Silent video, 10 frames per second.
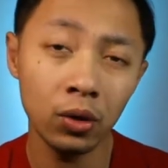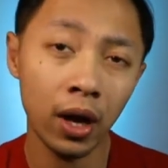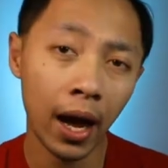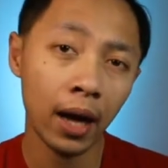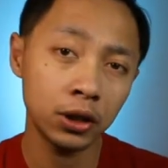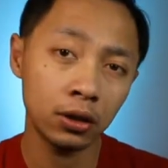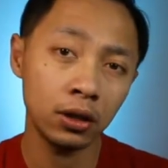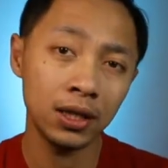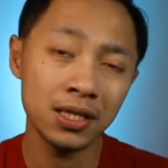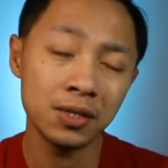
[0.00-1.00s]
capture
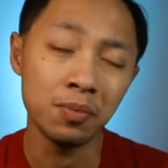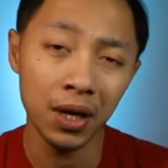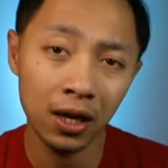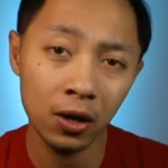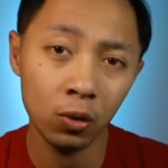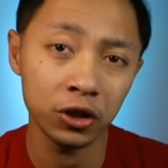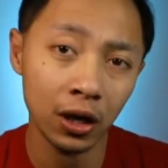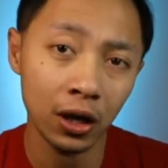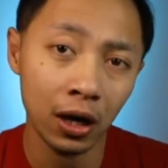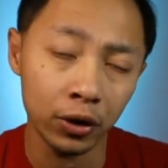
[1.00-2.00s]
this meteor
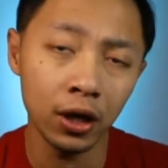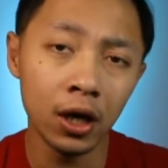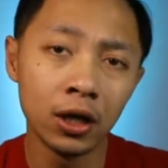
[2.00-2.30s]
shower?